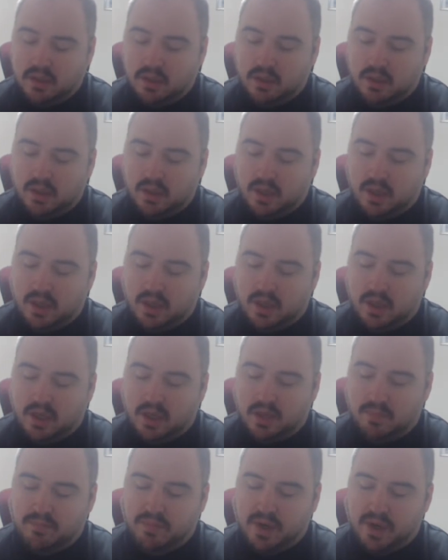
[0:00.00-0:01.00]
yeah,
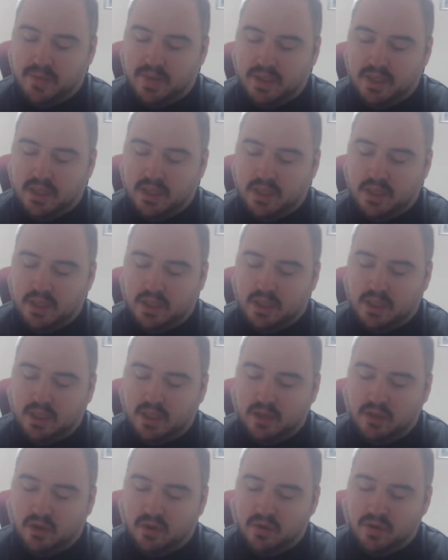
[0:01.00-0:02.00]
I probably see
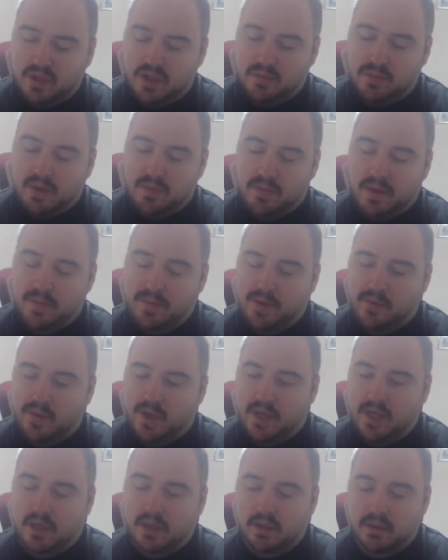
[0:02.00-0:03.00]
Kojima maybe
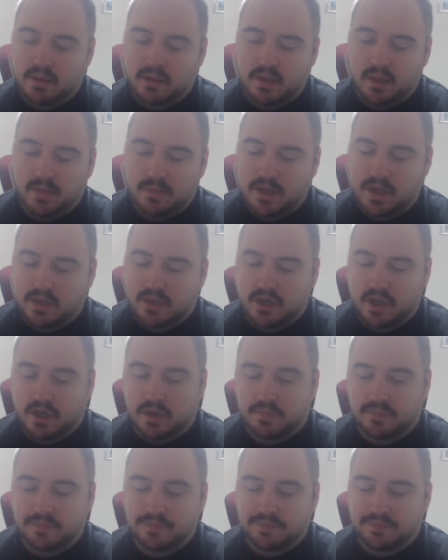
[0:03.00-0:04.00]
winning. I'm not sure.